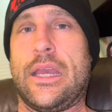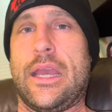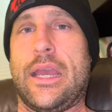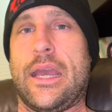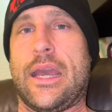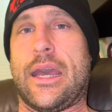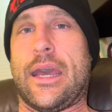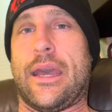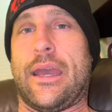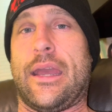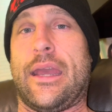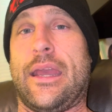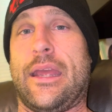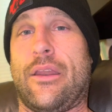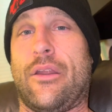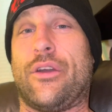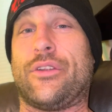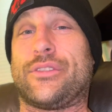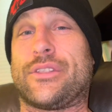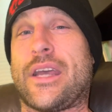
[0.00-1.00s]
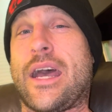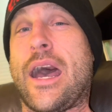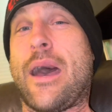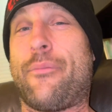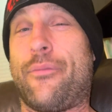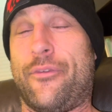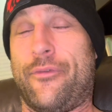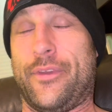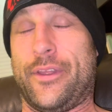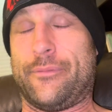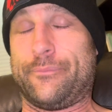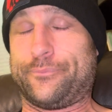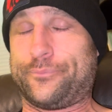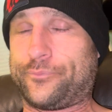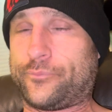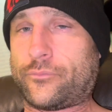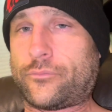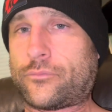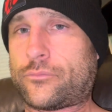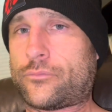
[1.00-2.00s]
And on top of it,
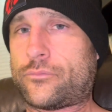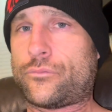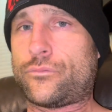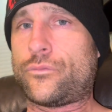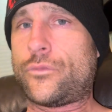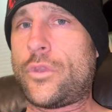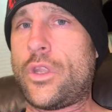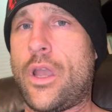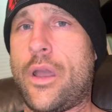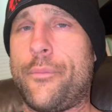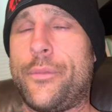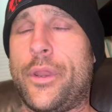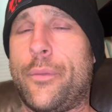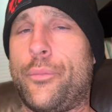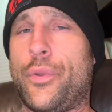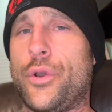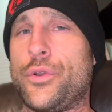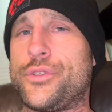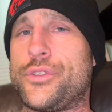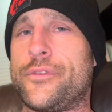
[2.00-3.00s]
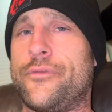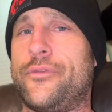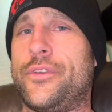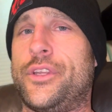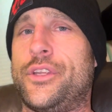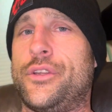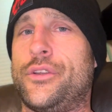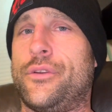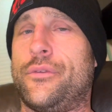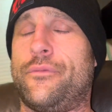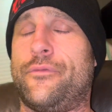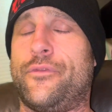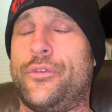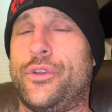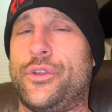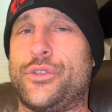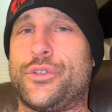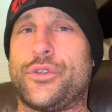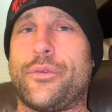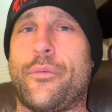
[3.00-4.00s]
I'm going to post some video
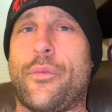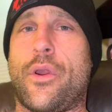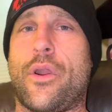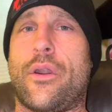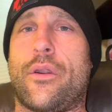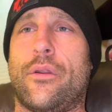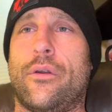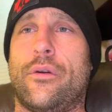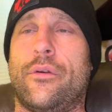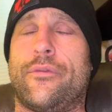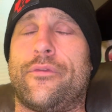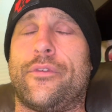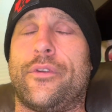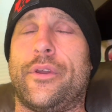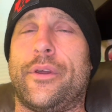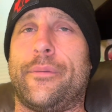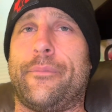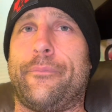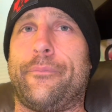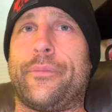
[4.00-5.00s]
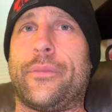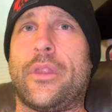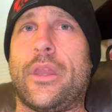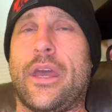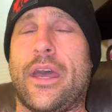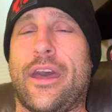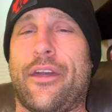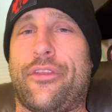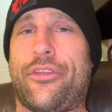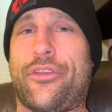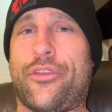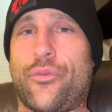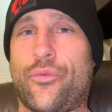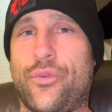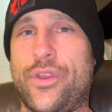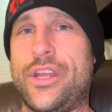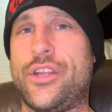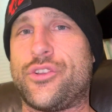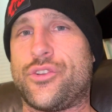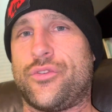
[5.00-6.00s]
footage tomorrow from
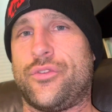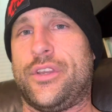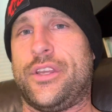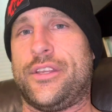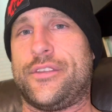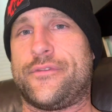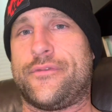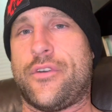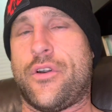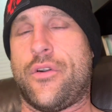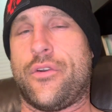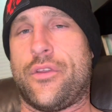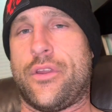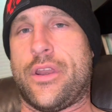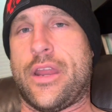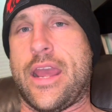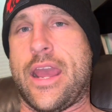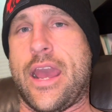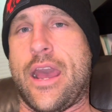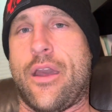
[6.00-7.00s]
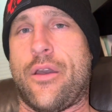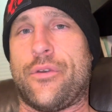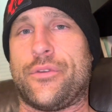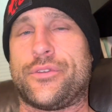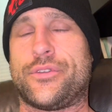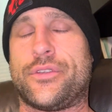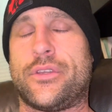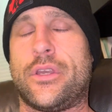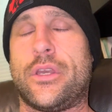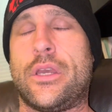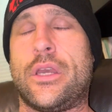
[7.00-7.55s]
3 trees falling on a house.